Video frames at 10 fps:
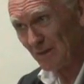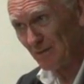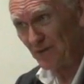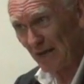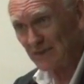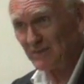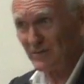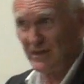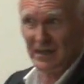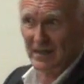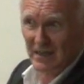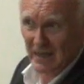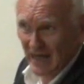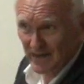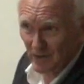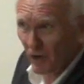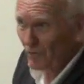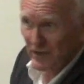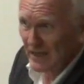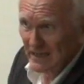objective and
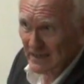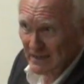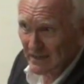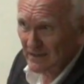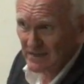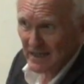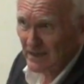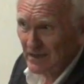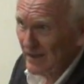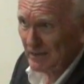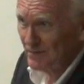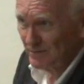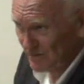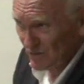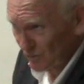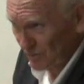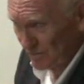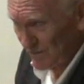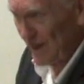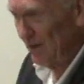not really in the second objective at all.
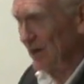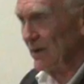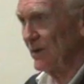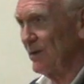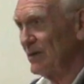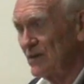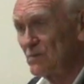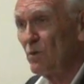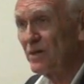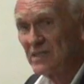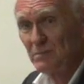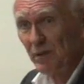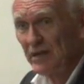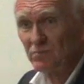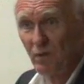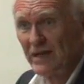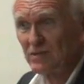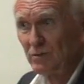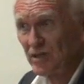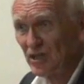Now, the question is, what is the best way
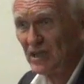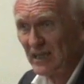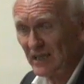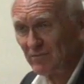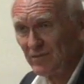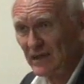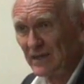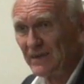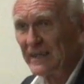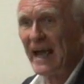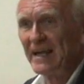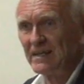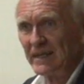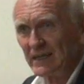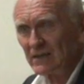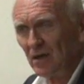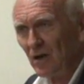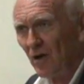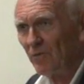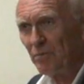to achieve the end
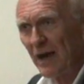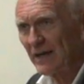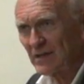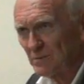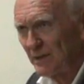of banks